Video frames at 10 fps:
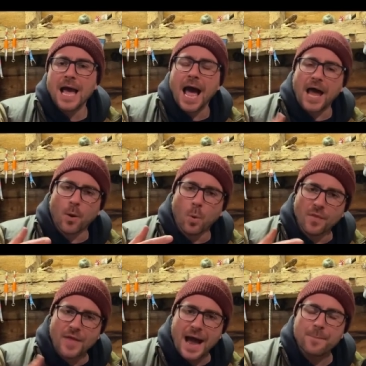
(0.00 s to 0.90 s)
and I
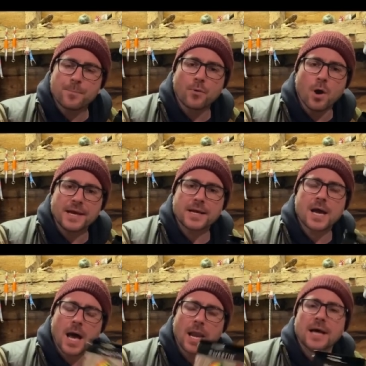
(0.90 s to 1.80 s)
want that bright
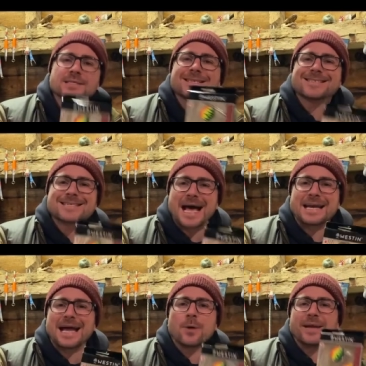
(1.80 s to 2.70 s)
colour to
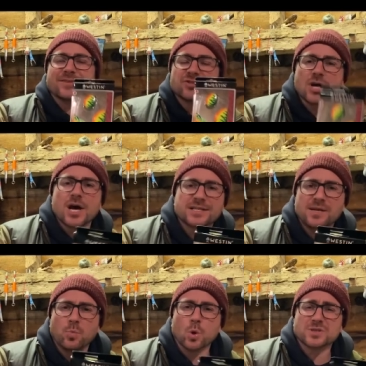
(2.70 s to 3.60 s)
stand out in dirty
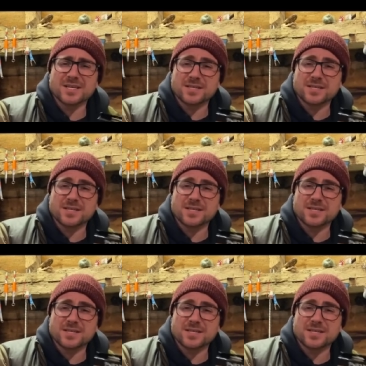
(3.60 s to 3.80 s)
water.